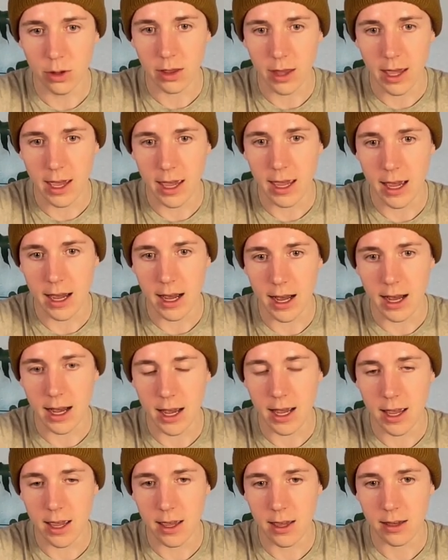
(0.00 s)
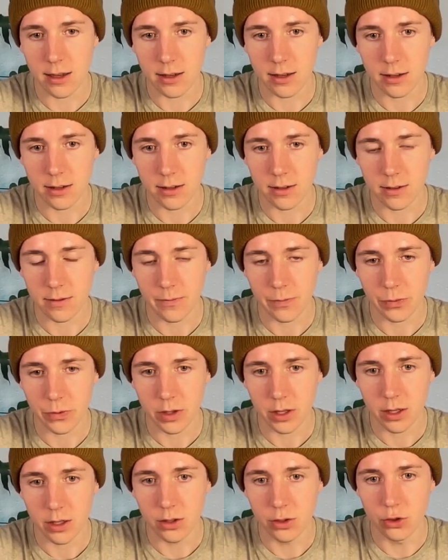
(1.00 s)
AI
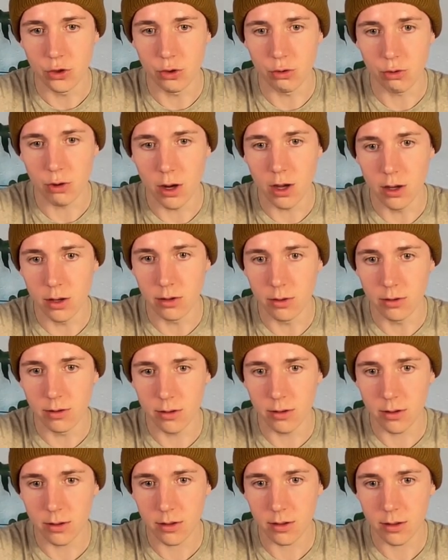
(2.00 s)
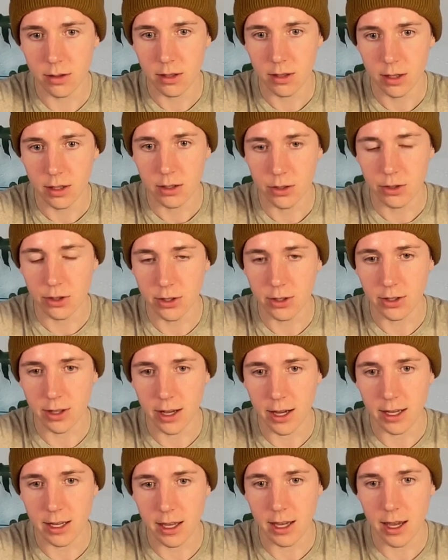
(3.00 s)
drone, just
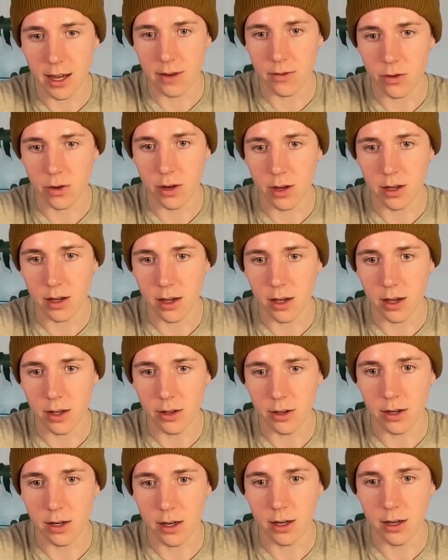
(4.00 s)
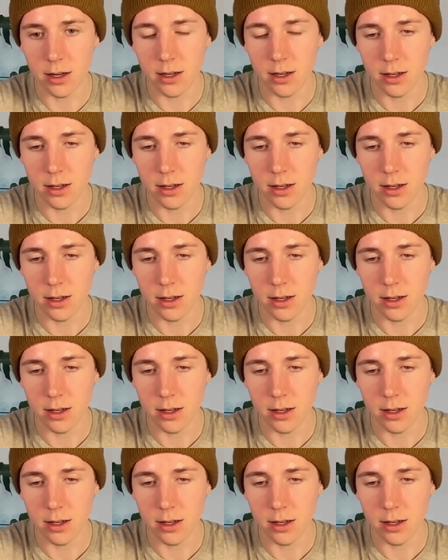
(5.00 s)
like every other